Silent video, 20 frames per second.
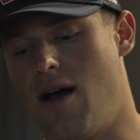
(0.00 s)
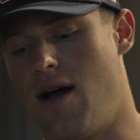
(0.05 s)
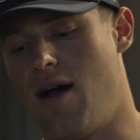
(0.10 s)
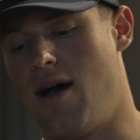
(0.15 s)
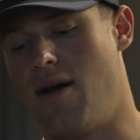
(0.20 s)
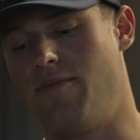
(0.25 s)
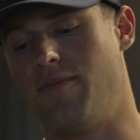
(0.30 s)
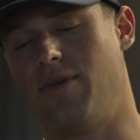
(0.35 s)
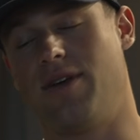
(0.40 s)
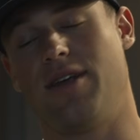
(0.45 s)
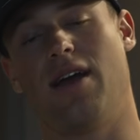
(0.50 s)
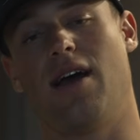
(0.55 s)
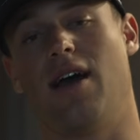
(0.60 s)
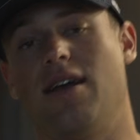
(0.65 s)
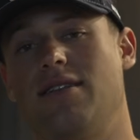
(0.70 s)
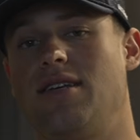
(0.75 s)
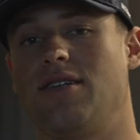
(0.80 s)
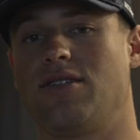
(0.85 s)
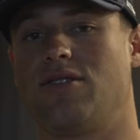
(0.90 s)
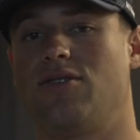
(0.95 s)
But yeah,
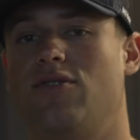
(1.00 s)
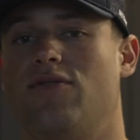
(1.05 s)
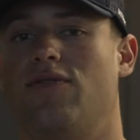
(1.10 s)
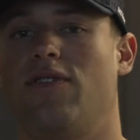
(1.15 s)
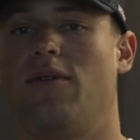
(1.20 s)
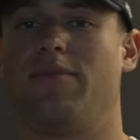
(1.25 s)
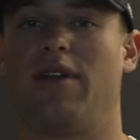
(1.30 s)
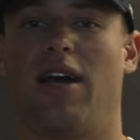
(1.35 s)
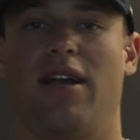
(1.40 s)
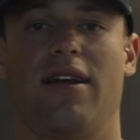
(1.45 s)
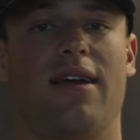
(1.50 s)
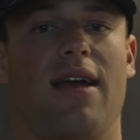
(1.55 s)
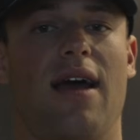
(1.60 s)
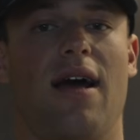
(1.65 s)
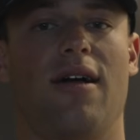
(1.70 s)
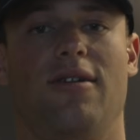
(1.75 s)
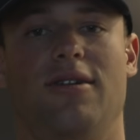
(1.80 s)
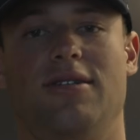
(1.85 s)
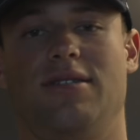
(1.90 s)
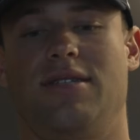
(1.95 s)
I take 2 of them, 90
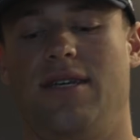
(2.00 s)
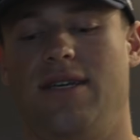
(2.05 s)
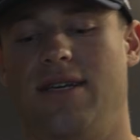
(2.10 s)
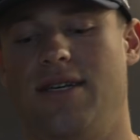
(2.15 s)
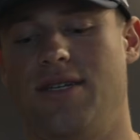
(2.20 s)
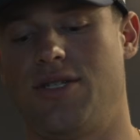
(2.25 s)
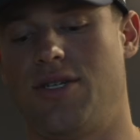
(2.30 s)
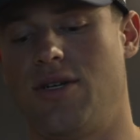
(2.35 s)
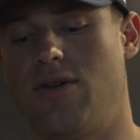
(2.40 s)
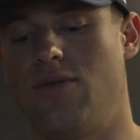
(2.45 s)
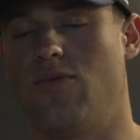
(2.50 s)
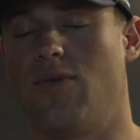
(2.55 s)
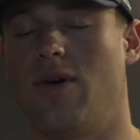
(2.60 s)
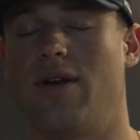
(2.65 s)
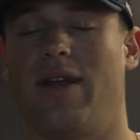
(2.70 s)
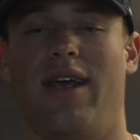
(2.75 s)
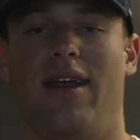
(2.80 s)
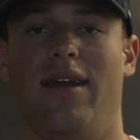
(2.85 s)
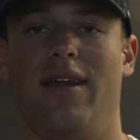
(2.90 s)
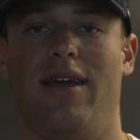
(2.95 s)
calories each,
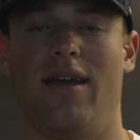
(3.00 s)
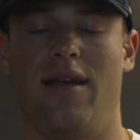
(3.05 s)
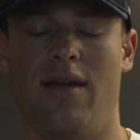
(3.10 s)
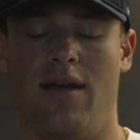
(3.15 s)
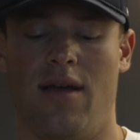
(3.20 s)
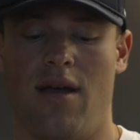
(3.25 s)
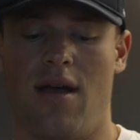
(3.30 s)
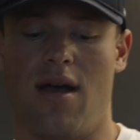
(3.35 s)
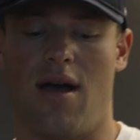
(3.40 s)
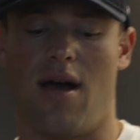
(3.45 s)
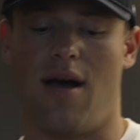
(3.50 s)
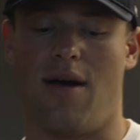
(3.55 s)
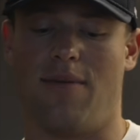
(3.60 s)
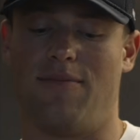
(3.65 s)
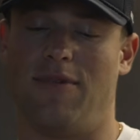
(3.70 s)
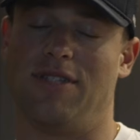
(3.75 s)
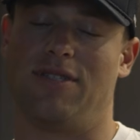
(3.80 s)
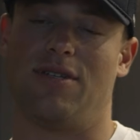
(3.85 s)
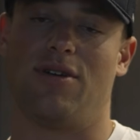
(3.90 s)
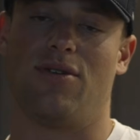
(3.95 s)
180
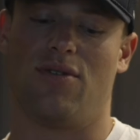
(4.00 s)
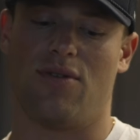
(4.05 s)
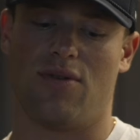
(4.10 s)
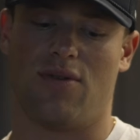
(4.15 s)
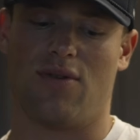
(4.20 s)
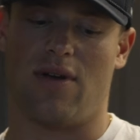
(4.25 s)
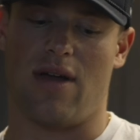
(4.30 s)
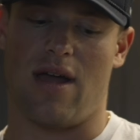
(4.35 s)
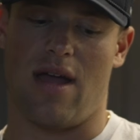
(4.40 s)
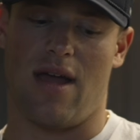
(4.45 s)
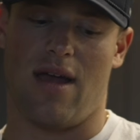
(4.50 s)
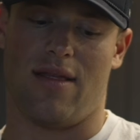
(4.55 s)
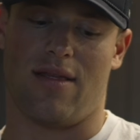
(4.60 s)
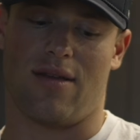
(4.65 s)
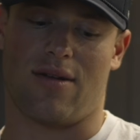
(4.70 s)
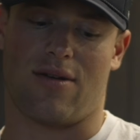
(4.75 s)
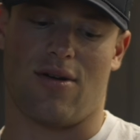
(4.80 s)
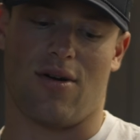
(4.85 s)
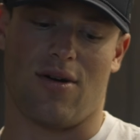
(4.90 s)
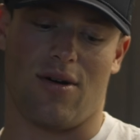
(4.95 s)
in total, and
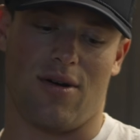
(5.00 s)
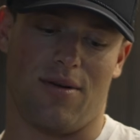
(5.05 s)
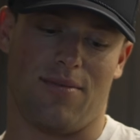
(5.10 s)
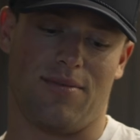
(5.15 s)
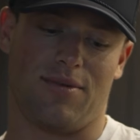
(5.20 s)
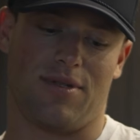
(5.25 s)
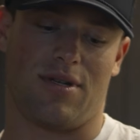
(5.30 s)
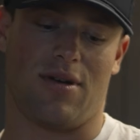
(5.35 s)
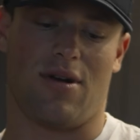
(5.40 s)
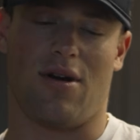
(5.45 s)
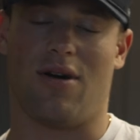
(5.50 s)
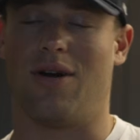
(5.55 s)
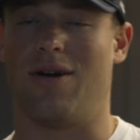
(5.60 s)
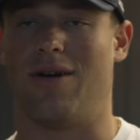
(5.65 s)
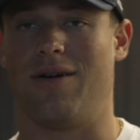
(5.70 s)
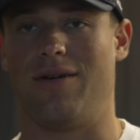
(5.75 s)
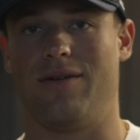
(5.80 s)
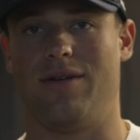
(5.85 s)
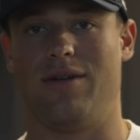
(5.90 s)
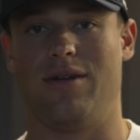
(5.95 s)
the carbs
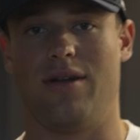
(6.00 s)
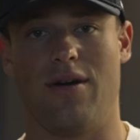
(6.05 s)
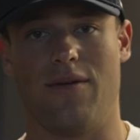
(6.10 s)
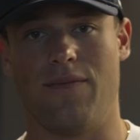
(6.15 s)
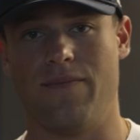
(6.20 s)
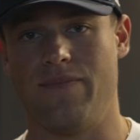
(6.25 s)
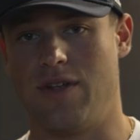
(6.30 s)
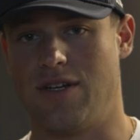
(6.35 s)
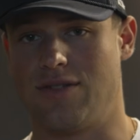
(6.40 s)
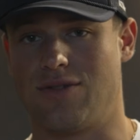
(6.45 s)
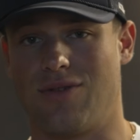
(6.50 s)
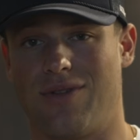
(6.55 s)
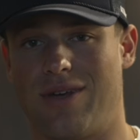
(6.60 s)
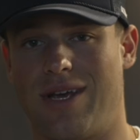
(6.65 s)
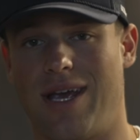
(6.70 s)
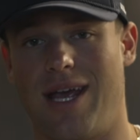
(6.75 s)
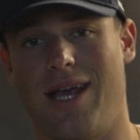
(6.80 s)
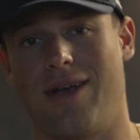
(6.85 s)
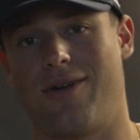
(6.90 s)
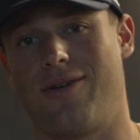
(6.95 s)
are, there's only
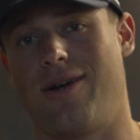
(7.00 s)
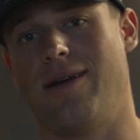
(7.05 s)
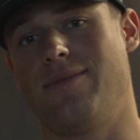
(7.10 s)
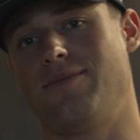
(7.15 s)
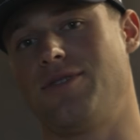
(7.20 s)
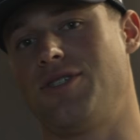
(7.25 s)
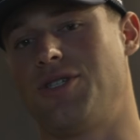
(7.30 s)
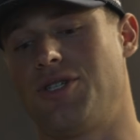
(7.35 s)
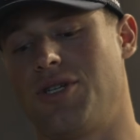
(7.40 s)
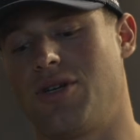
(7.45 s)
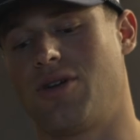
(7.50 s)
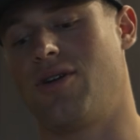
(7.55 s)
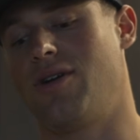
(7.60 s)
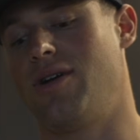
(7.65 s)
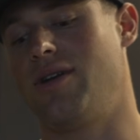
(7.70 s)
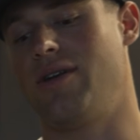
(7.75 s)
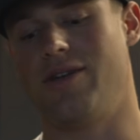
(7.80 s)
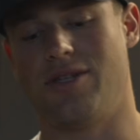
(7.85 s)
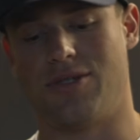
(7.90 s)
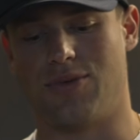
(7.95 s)
8 grams of
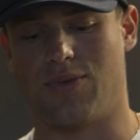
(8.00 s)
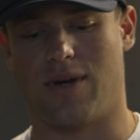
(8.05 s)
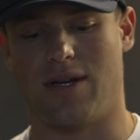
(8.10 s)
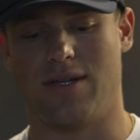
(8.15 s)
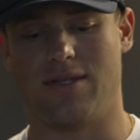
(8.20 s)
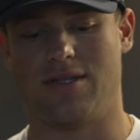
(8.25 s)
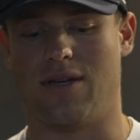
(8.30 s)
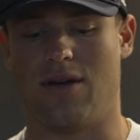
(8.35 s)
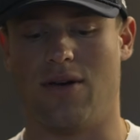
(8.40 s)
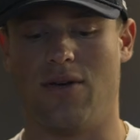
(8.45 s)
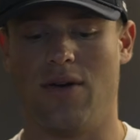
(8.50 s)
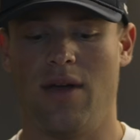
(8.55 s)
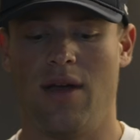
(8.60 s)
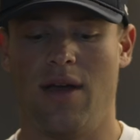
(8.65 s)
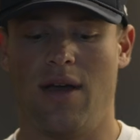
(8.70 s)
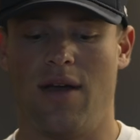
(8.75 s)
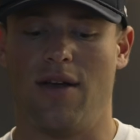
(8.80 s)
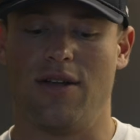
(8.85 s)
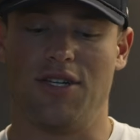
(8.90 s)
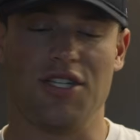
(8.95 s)
sugar in each one. So
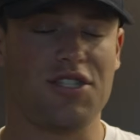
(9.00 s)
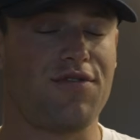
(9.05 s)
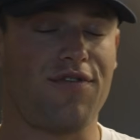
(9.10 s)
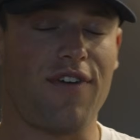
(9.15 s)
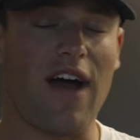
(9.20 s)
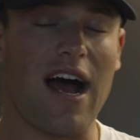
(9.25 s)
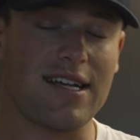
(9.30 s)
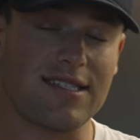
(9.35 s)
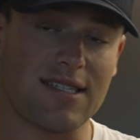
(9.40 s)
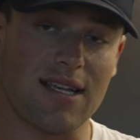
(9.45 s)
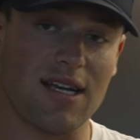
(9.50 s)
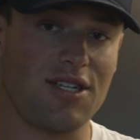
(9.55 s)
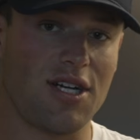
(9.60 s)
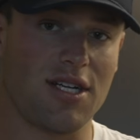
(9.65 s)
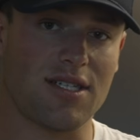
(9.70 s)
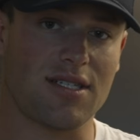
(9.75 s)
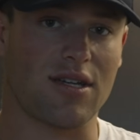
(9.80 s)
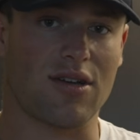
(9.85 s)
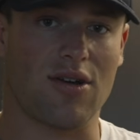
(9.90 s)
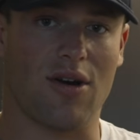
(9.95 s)
just fast
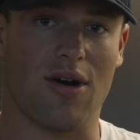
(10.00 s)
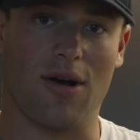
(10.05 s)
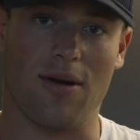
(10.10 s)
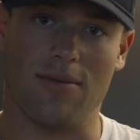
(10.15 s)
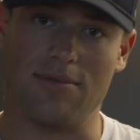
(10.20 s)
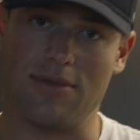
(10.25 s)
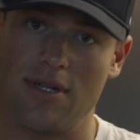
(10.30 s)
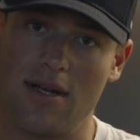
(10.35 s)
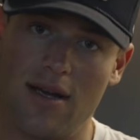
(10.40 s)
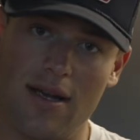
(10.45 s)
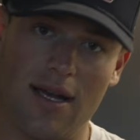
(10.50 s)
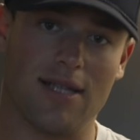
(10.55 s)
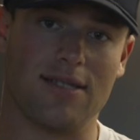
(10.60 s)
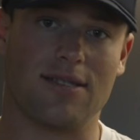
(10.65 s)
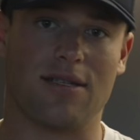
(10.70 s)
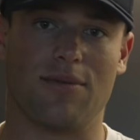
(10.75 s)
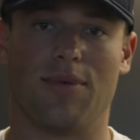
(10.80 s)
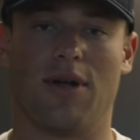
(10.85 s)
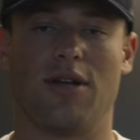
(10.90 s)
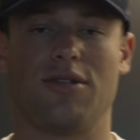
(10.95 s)
digesting carbs,
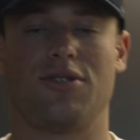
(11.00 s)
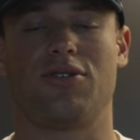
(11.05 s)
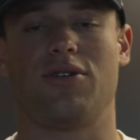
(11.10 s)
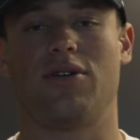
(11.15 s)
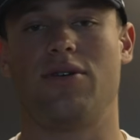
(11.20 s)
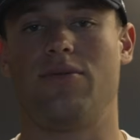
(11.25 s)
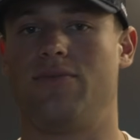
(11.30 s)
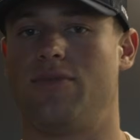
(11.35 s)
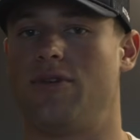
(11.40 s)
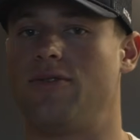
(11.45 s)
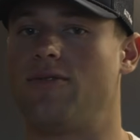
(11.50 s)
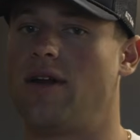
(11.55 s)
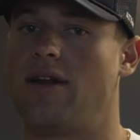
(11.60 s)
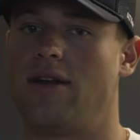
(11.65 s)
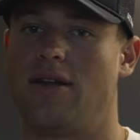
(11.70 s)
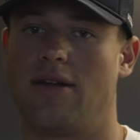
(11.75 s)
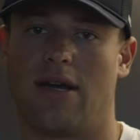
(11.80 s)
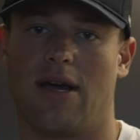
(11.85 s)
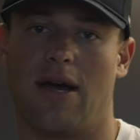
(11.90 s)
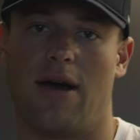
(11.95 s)
hits the bloodstream, you're
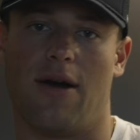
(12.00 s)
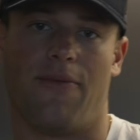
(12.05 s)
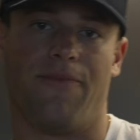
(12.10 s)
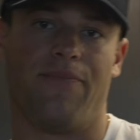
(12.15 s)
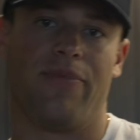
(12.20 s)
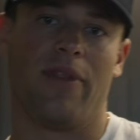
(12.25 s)
ready to go.